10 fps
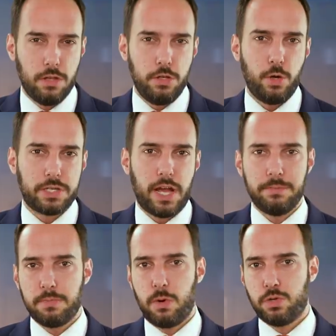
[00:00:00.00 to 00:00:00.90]
The New York
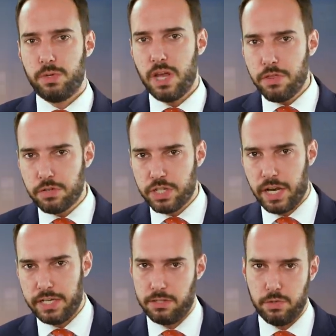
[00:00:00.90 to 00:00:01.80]
Times spoke to another
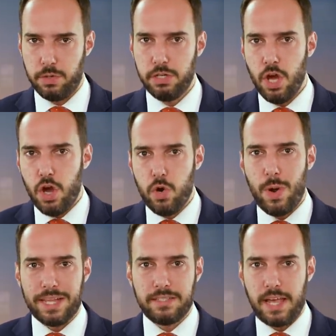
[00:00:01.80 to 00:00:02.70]
Chinese student
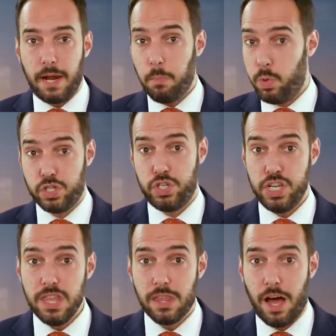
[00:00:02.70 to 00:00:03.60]
who had set up what
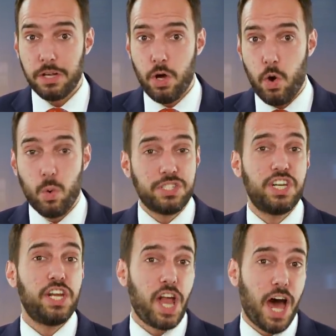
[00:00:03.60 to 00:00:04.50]
she thought was
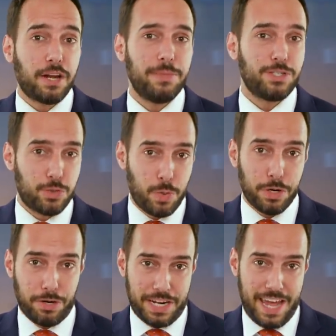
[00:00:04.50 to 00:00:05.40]
an anonymous
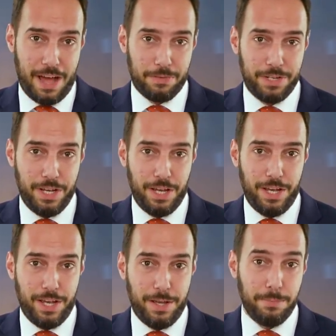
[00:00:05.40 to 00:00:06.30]
Twitter account.
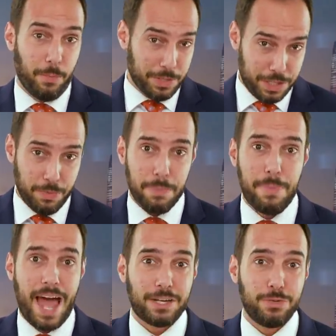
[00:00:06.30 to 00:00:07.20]
But when she went
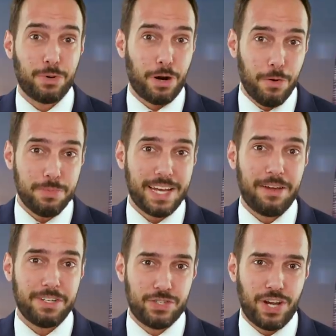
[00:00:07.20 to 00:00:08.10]
back to her
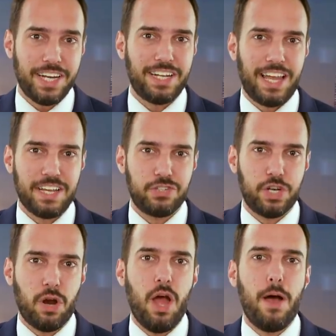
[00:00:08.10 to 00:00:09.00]
hometown in China last
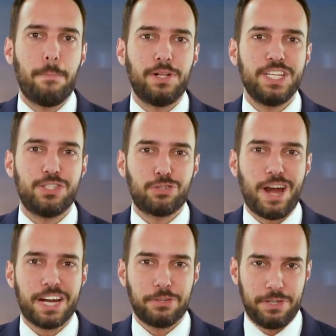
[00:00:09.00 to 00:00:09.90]
year, police
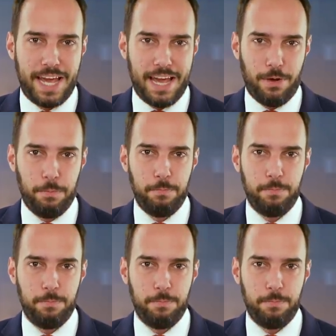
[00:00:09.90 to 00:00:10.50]
tracked her down.